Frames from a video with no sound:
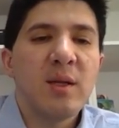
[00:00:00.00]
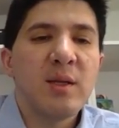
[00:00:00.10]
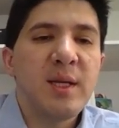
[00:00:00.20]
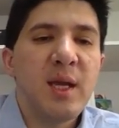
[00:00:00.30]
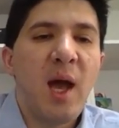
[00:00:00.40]

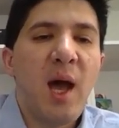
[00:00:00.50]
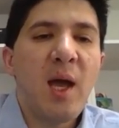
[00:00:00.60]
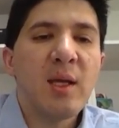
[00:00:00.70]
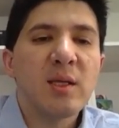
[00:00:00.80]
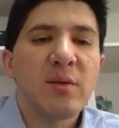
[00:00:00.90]
the
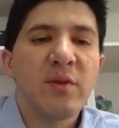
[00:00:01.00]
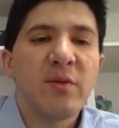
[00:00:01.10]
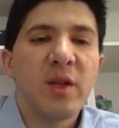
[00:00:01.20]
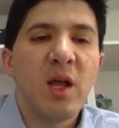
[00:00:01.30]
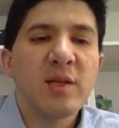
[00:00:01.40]
height of the
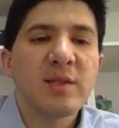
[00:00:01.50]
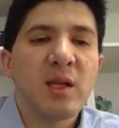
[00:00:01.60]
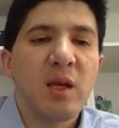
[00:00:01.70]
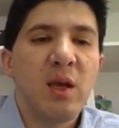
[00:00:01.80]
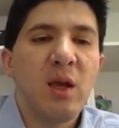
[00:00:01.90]

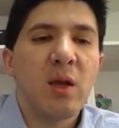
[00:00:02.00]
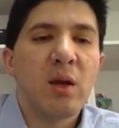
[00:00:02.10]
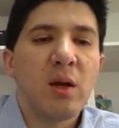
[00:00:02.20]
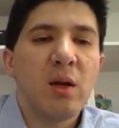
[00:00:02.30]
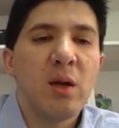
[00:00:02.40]
velocity
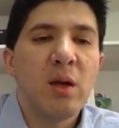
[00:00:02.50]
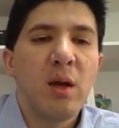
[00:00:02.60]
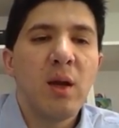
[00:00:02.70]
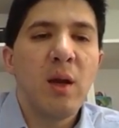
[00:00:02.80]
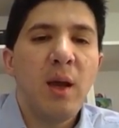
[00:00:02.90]
here
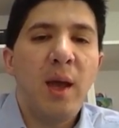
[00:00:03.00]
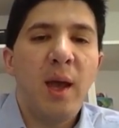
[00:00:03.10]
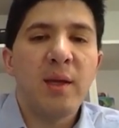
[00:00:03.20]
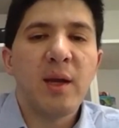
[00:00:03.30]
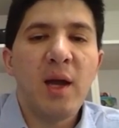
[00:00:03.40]

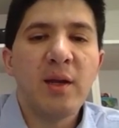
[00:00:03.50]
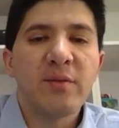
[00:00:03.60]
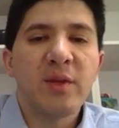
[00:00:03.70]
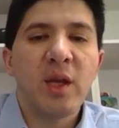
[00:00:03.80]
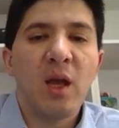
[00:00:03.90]
and the height of
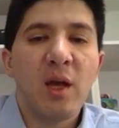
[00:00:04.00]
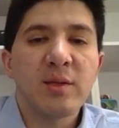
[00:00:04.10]
the